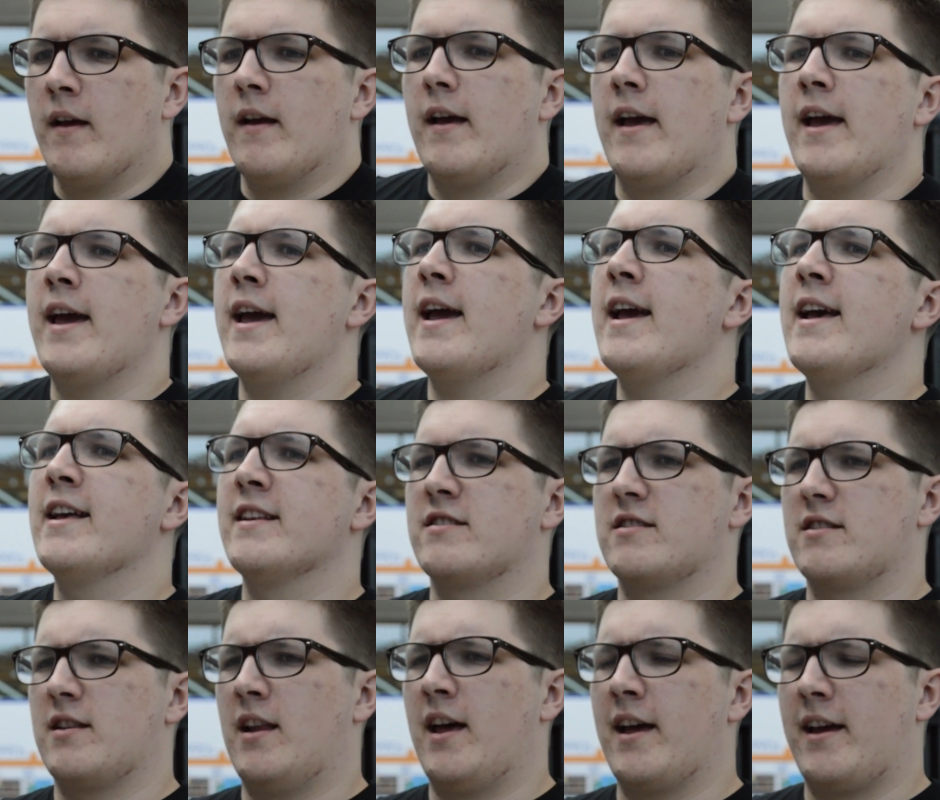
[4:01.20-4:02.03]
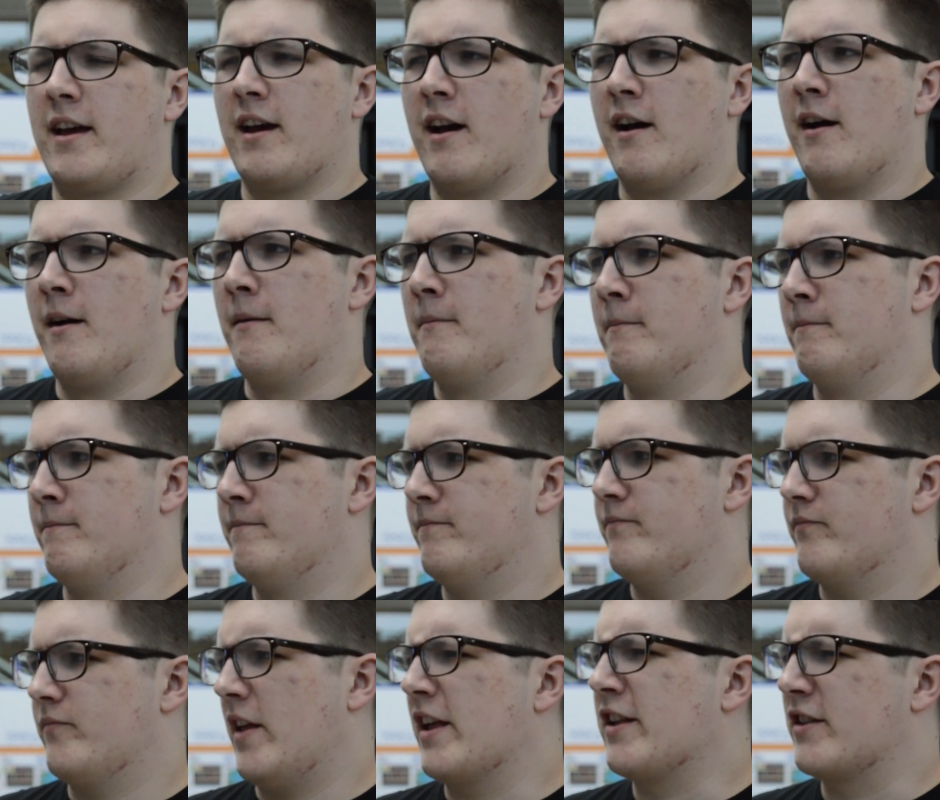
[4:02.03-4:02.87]
It is like
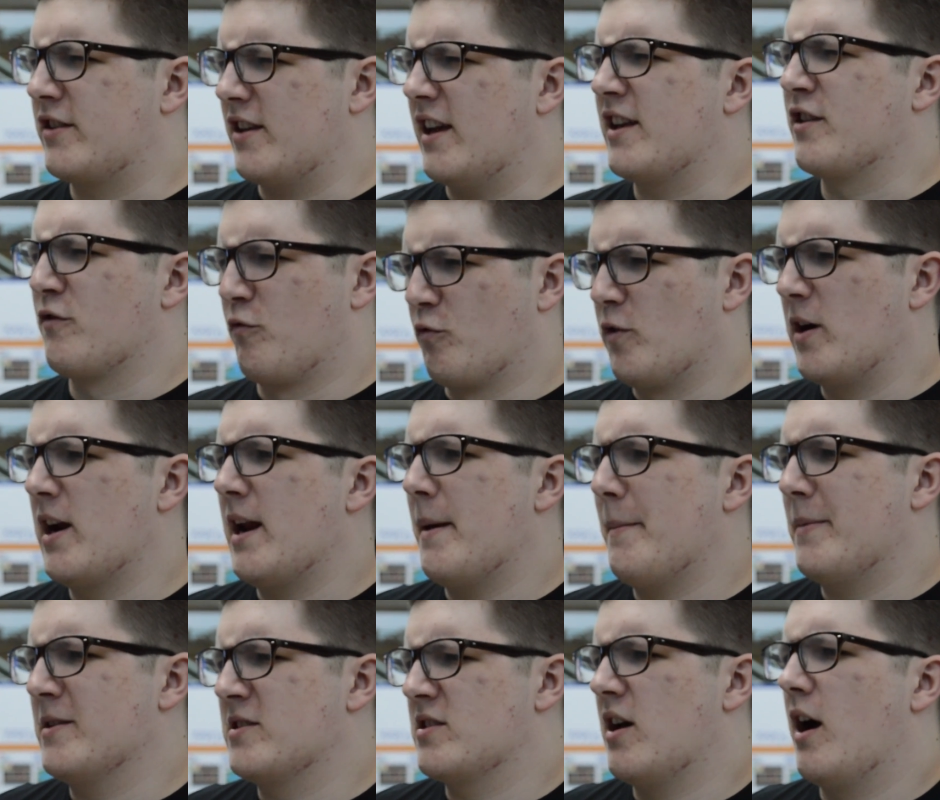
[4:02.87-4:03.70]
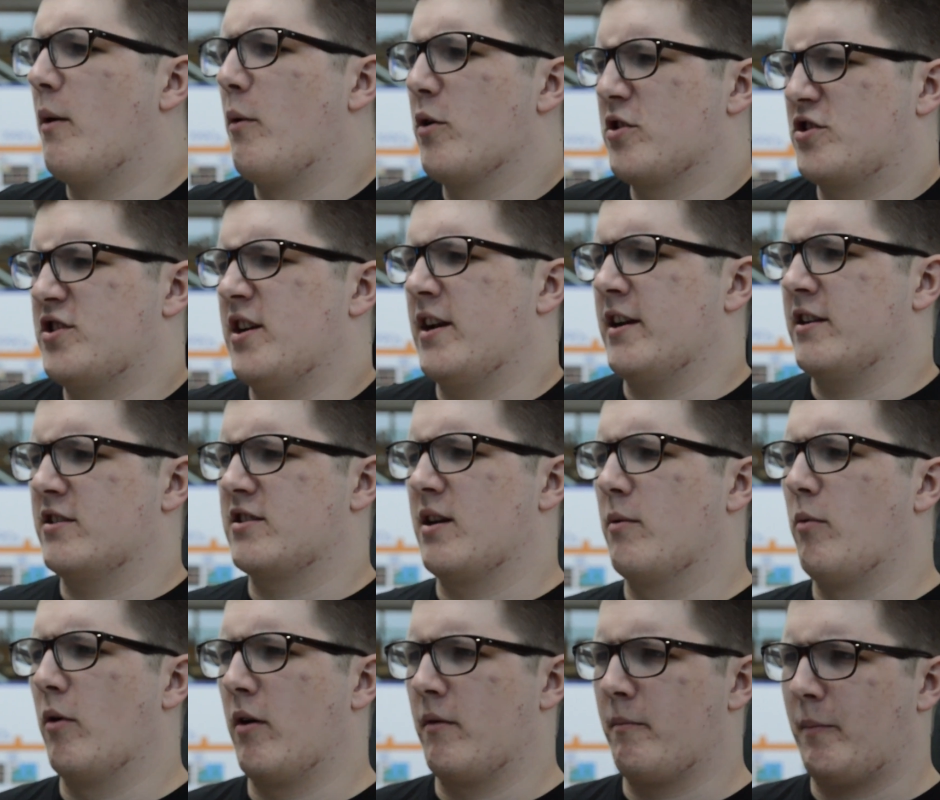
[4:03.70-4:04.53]
it's really bizarre watching
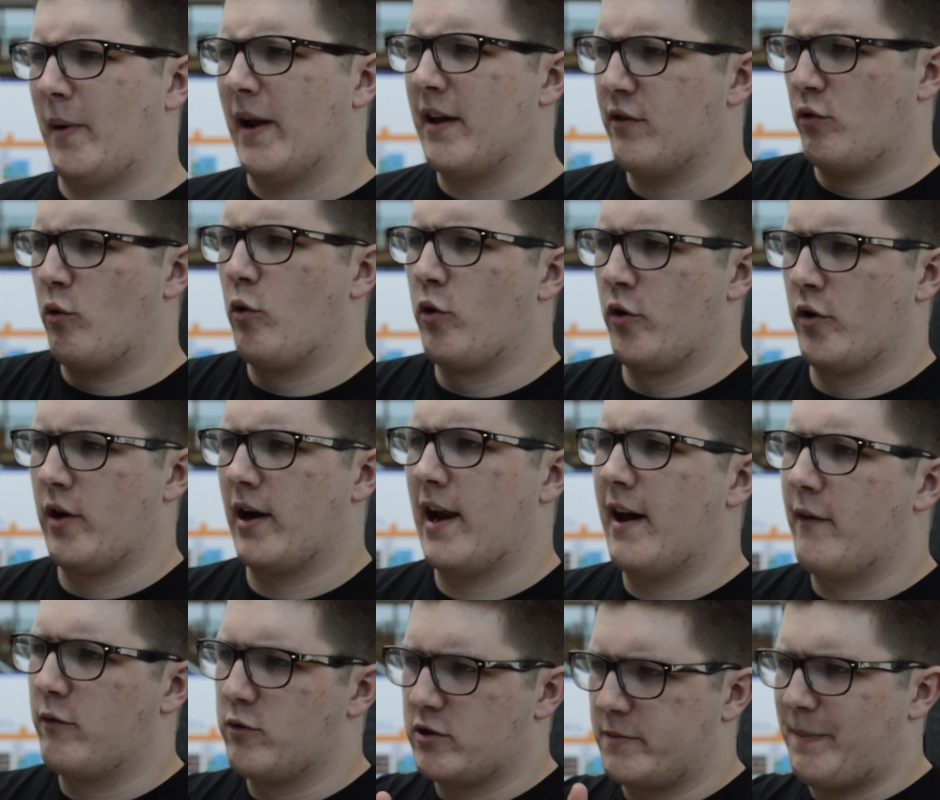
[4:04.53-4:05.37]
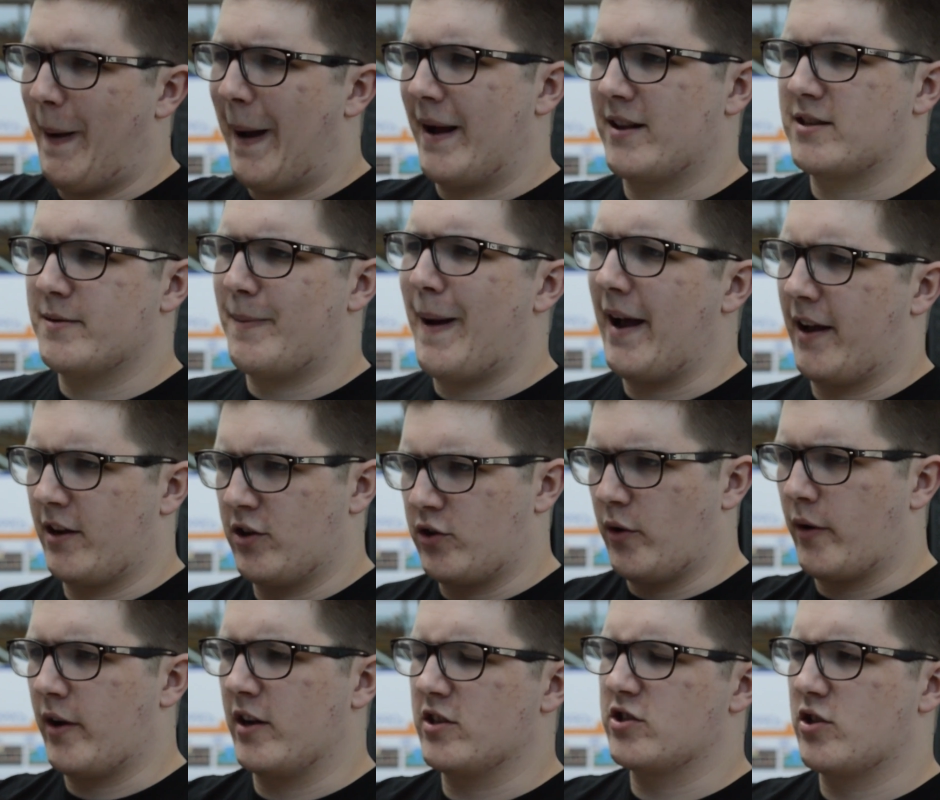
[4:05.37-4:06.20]
someone play through all your levels back to back and
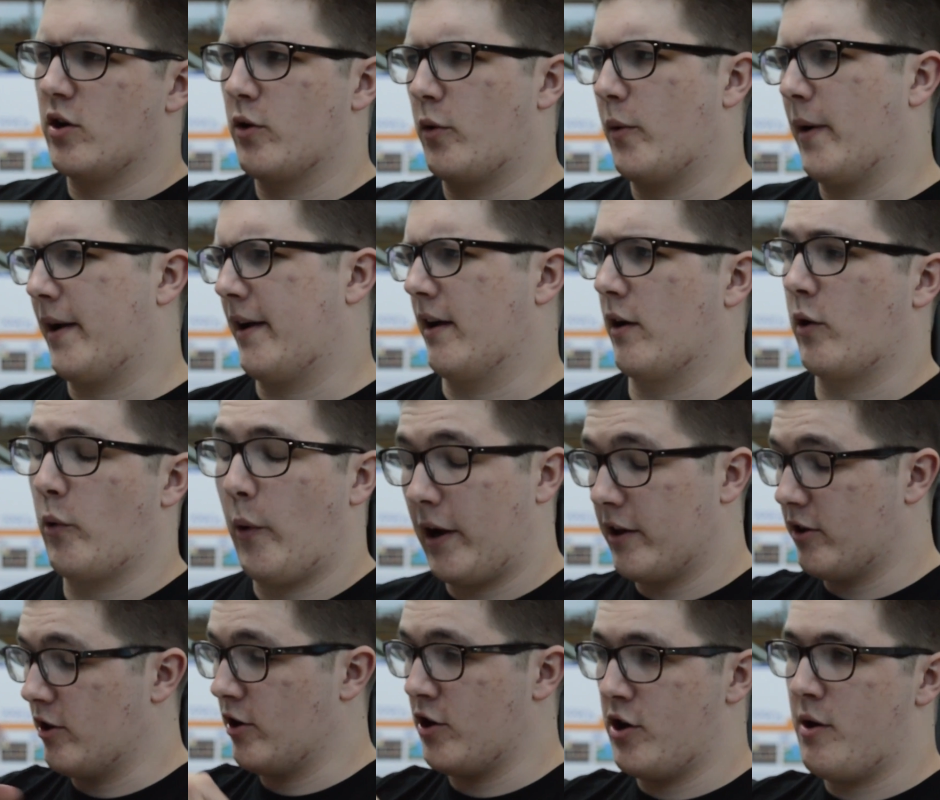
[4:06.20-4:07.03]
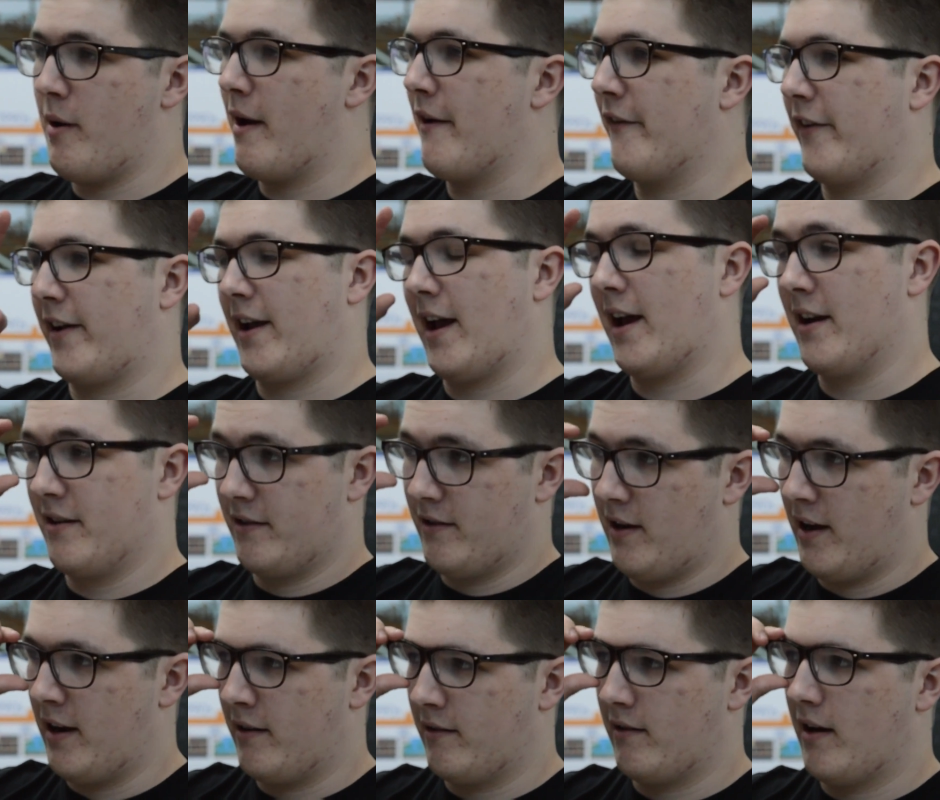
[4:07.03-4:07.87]
doing it so quick and quicker than you ever can.
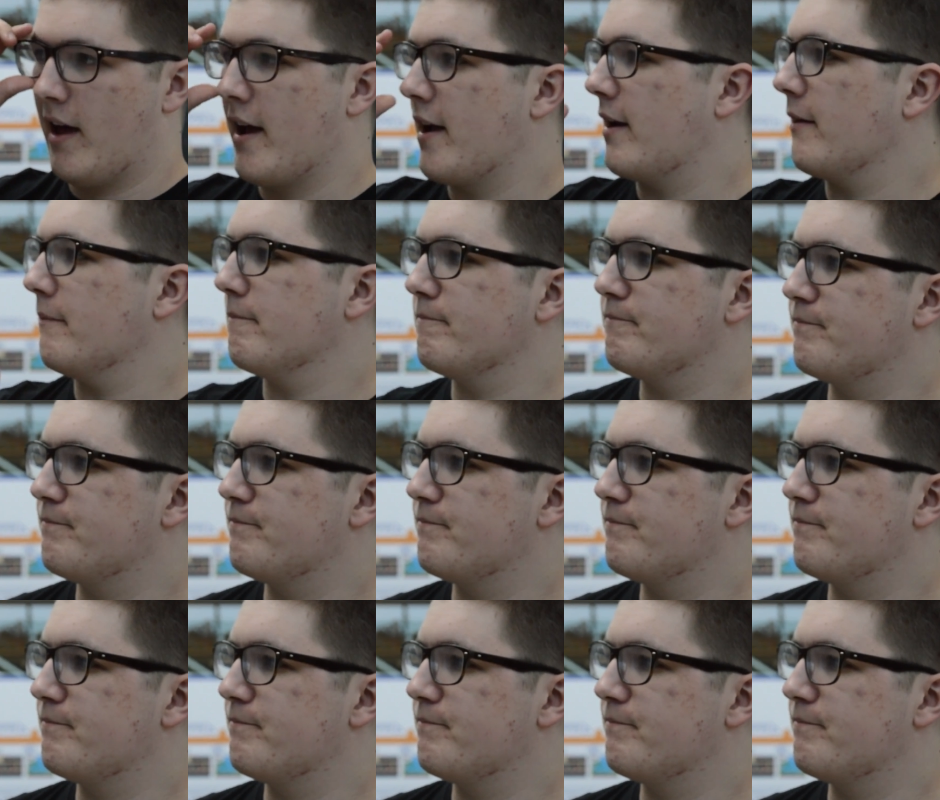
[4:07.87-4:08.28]
And like